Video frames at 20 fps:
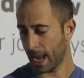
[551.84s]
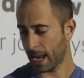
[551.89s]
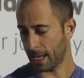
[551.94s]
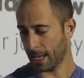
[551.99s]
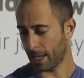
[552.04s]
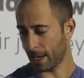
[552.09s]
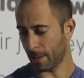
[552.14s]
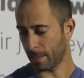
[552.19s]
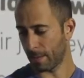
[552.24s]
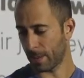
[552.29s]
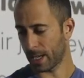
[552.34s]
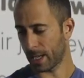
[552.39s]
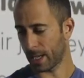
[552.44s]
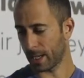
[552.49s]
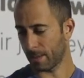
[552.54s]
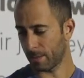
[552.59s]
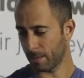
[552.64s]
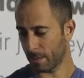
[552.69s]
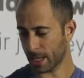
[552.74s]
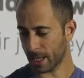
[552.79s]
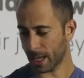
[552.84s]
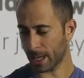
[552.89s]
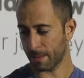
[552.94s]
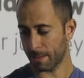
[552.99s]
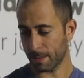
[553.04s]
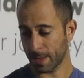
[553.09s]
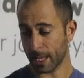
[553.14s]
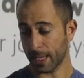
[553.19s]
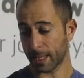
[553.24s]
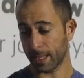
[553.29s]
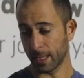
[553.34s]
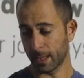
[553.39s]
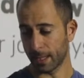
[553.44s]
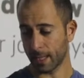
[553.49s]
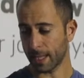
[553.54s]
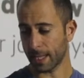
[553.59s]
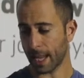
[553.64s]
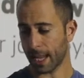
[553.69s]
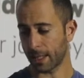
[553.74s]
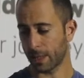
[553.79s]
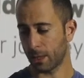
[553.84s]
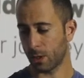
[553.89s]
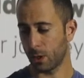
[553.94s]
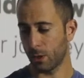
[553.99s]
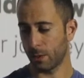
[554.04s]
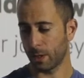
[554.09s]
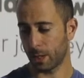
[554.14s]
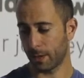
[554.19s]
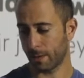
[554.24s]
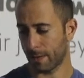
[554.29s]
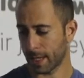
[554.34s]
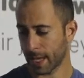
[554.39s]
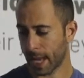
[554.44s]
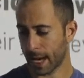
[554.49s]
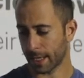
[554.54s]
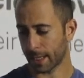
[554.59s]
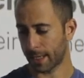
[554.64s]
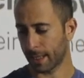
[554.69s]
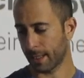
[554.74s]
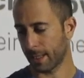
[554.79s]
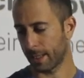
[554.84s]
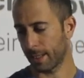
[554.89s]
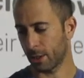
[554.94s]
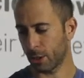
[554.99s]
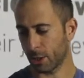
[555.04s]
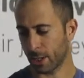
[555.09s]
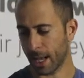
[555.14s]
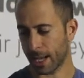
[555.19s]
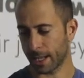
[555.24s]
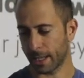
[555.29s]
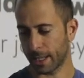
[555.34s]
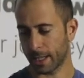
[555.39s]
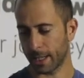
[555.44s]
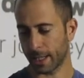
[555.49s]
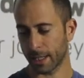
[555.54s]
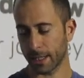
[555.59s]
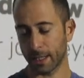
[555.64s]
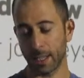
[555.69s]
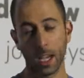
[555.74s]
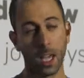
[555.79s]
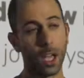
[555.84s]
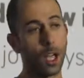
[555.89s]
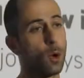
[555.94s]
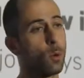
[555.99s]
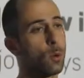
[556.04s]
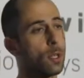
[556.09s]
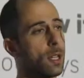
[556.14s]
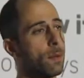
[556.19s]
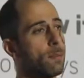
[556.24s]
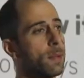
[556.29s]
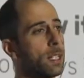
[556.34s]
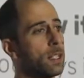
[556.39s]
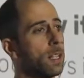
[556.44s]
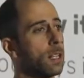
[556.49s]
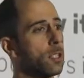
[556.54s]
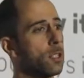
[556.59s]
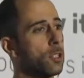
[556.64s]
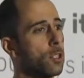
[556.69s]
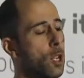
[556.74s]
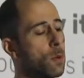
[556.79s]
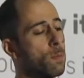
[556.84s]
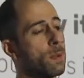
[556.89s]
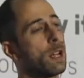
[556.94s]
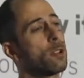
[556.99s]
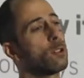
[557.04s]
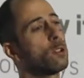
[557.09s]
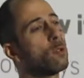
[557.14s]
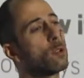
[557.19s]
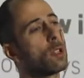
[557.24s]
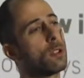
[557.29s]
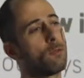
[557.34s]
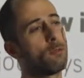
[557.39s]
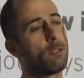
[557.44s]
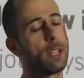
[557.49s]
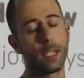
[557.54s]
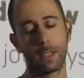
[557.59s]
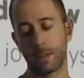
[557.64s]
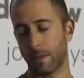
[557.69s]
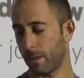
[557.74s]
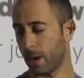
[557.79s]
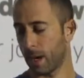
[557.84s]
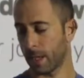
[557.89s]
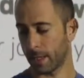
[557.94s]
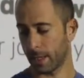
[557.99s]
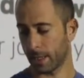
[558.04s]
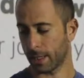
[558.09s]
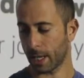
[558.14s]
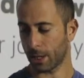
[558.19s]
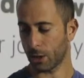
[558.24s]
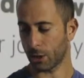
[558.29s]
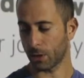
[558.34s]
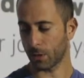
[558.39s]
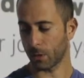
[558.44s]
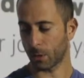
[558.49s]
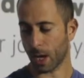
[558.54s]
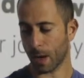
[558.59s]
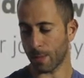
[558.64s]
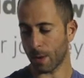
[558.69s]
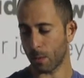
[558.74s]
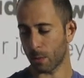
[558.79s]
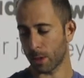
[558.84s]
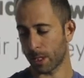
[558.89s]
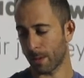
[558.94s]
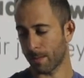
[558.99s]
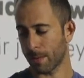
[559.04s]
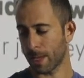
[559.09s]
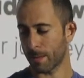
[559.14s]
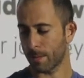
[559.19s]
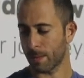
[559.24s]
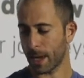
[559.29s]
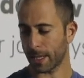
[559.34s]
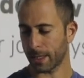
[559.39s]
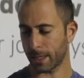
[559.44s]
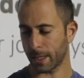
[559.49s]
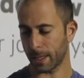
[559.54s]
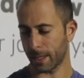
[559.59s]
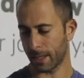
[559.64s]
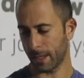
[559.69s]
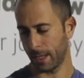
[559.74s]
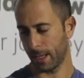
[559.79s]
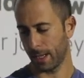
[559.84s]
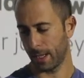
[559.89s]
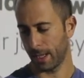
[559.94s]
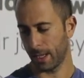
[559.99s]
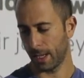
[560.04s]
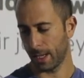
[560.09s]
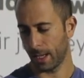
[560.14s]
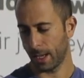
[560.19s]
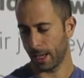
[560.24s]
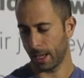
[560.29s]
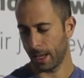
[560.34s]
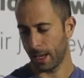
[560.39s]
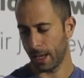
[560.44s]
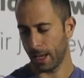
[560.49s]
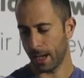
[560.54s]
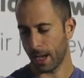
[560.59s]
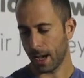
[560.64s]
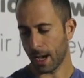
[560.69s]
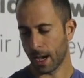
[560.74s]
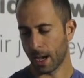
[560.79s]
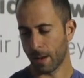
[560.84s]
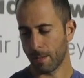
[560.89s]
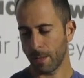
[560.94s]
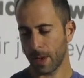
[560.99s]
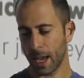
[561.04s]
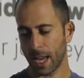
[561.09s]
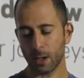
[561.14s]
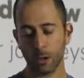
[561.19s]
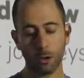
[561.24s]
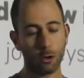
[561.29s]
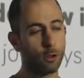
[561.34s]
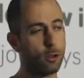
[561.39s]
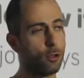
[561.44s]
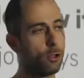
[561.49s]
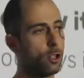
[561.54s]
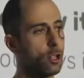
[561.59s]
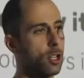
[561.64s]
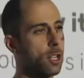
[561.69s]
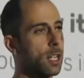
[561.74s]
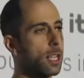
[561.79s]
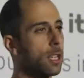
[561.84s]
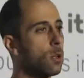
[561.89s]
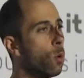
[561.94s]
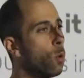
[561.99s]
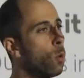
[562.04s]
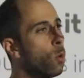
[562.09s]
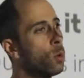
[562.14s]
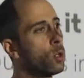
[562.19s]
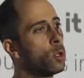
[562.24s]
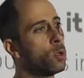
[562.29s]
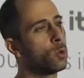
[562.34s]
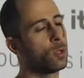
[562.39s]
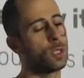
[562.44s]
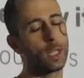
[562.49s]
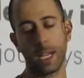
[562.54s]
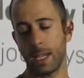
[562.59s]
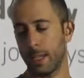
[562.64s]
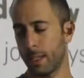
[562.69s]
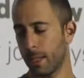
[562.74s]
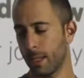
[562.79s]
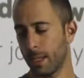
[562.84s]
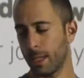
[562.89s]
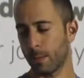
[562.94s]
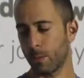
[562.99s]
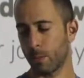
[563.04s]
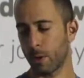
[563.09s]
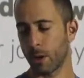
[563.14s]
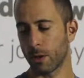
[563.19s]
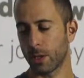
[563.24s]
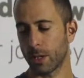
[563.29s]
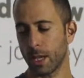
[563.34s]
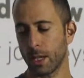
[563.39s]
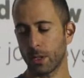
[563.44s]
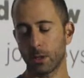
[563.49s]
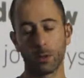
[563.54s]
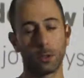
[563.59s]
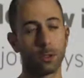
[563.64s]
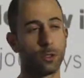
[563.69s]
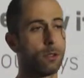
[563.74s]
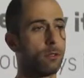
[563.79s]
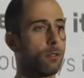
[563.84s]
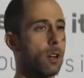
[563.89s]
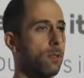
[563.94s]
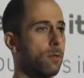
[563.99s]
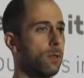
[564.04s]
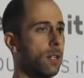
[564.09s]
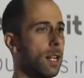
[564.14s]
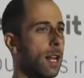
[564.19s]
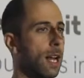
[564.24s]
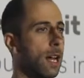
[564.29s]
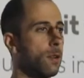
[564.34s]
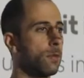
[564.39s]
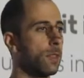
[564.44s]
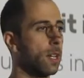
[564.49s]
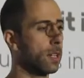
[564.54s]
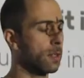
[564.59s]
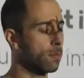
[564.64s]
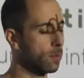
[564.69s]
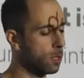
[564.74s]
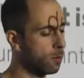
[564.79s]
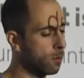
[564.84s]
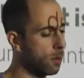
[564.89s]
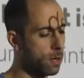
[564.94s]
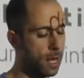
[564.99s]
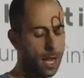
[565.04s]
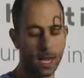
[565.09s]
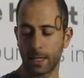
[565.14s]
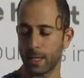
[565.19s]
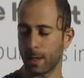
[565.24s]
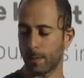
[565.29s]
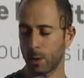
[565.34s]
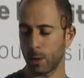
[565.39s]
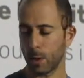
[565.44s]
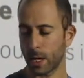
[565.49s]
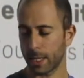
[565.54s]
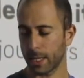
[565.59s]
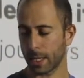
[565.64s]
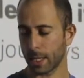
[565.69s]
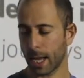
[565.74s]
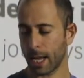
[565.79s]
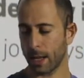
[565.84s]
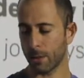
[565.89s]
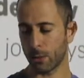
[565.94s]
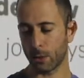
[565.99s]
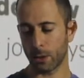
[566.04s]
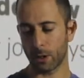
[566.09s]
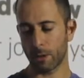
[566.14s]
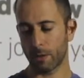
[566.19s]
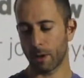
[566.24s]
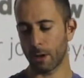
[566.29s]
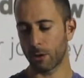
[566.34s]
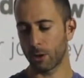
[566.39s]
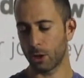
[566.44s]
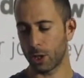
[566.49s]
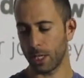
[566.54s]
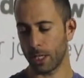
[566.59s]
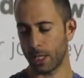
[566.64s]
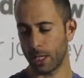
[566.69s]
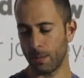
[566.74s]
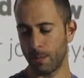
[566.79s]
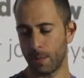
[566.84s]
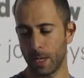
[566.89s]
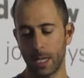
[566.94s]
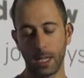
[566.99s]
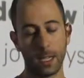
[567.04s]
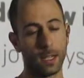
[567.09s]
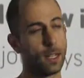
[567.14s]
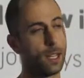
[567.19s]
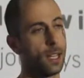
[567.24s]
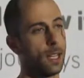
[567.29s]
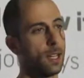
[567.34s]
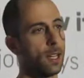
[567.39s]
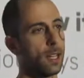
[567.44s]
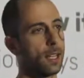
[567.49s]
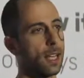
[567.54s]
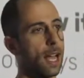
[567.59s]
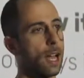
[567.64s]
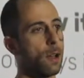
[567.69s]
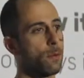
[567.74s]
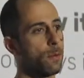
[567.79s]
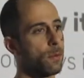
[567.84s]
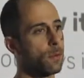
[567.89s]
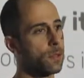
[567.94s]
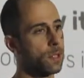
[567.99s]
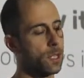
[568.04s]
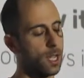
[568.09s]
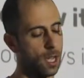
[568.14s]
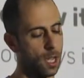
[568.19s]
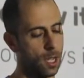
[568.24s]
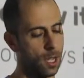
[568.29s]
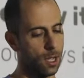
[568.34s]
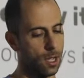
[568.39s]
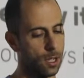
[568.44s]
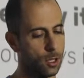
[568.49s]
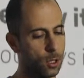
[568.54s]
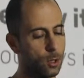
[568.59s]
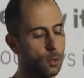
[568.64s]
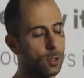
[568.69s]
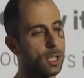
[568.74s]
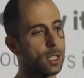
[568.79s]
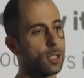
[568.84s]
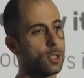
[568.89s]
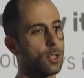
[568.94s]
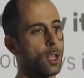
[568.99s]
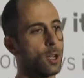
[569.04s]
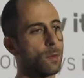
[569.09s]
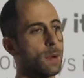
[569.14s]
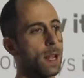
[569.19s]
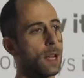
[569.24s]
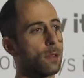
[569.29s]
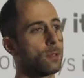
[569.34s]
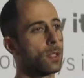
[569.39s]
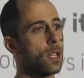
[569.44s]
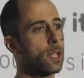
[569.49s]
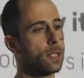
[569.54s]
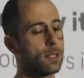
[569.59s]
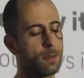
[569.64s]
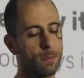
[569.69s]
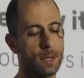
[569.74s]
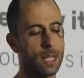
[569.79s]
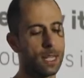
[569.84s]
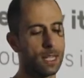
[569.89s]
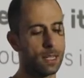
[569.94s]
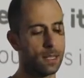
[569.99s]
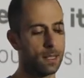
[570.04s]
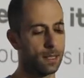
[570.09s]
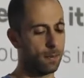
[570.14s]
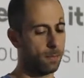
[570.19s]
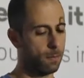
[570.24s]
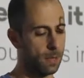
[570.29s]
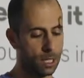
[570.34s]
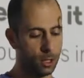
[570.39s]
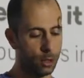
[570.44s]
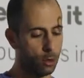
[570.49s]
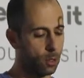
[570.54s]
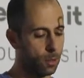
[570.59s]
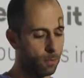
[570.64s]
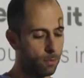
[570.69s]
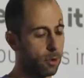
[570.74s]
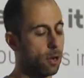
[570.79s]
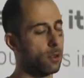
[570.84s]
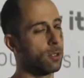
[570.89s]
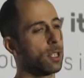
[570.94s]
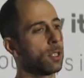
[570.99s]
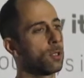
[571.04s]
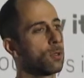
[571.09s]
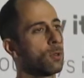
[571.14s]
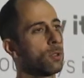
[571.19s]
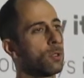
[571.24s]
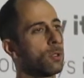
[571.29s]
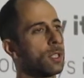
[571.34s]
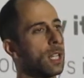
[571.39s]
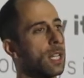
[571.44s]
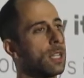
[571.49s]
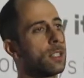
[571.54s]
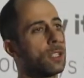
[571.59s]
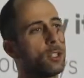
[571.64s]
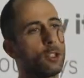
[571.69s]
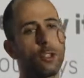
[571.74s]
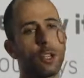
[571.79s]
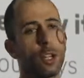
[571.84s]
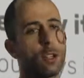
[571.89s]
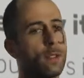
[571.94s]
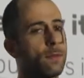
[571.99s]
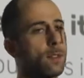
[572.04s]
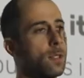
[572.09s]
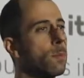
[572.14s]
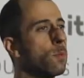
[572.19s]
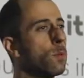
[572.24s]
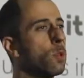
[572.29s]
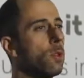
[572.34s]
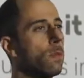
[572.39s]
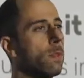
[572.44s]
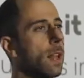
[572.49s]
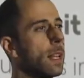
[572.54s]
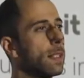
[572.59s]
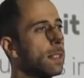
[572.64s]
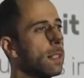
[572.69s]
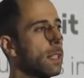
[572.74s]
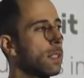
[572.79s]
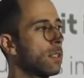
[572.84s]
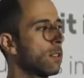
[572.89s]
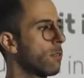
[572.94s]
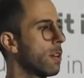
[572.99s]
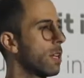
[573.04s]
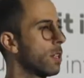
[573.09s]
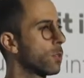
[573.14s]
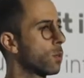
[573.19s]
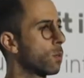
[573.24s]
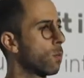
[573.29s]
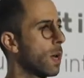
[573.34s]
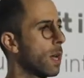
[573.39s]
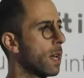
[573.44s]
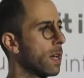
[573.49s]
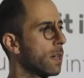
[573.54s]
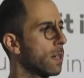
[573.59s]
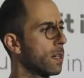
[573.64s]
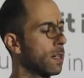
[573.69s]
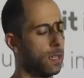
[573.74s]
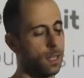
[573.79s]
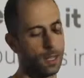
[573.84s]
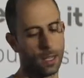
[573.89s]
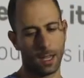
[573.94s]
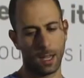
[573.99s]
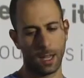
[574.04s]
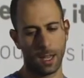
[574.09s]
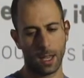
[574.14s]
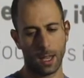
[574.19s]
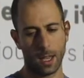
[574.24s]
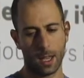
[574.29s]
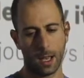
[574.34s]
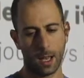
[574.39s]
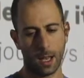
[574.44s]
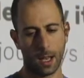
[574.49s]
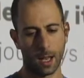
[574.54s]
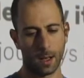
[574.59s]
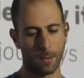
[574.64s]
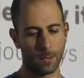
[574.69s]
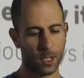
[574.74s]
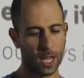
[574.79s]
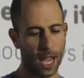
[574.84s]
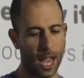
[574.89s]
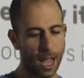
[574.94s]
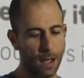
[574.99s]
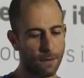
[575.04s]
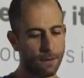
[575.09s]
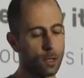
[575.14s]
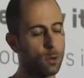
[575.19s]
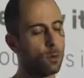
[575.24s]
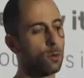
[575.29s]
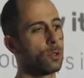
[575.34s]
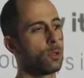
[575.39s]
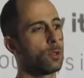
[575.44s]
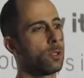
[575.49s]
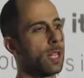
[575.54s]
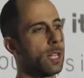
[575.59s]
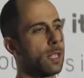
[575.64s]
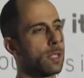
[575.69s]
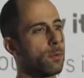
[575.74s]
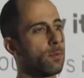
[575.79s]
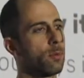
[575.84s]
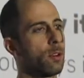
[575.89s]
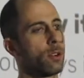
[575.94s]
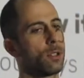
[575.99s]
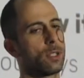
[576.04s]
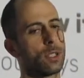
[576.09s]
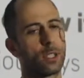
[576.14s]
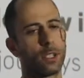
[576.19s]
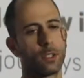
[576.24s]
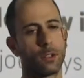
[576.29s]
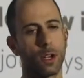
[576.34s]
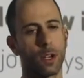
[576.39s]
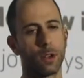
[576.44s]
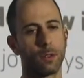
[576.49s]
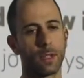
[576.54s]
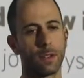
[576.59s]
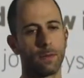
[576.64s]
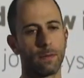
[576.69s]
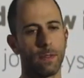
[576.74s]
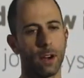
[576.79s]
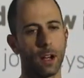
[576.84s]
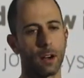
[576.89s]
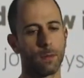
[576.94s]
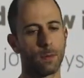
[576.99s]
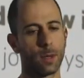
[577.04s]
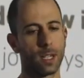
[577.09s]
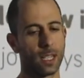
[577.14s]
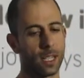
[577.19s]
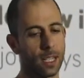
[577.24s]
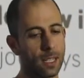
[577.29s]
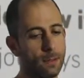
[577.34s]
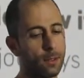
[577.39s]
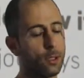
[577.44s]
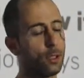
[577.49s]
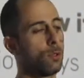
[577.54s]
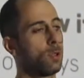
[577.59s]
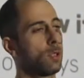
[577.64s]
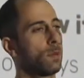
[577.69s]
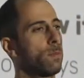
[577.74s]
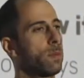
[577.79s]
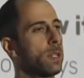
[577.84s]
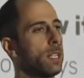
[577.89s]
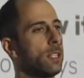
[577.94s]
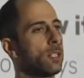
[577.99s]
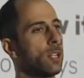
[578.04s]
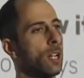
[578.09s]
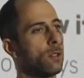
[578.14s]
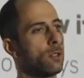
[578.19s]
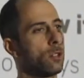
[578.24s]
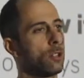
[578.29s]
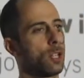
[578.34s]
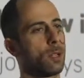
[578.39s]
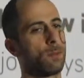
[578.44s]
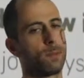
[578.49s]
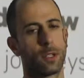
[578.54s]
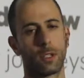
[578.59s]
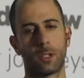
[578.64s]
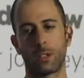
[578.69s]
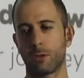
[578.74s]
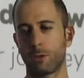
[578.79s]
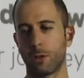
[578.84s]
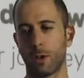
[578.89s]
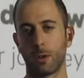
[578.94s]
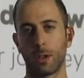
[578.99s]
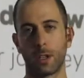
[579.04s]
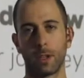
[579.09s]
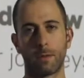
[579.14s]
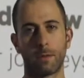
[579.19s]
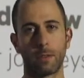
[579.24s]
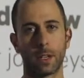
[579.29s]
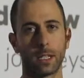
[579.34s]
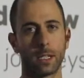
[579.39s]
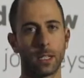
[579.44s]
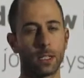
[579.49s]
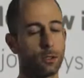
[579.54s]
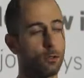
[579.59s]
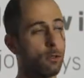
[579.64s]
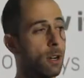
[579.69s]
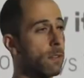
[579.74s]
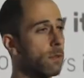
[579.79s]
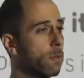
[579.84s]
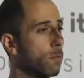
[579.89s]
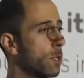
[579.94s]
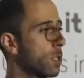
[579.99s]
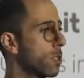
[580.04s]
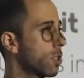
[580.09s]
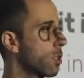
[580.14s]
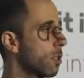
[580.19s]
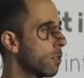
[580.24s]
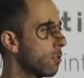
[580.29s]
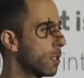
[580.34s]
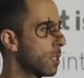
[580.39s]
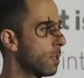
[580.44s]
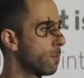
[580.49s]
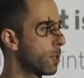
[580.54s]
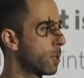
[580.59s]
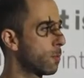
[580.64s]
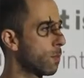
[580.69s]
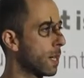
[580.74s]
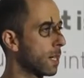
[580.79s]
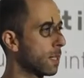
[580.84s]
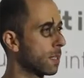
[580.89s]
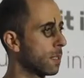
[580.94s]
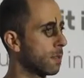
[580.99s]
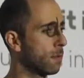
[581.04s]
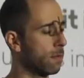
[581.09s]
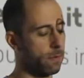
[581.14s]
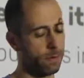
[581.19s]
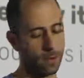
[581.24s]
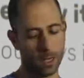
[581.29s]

company, but they're still the standard unit of analysis in digital analytics. With something like Snowplow, you can redefine the session or come up with something better. And crucially, all your data is processed on your own cloud. That can be your own AWS account or your own GCP account. Using Snowplow means you can process all your data. You don't have to move that data elsewhere. So having all your data processed in your own environment gives you complete ownership and control over it. It's great from a security perspective,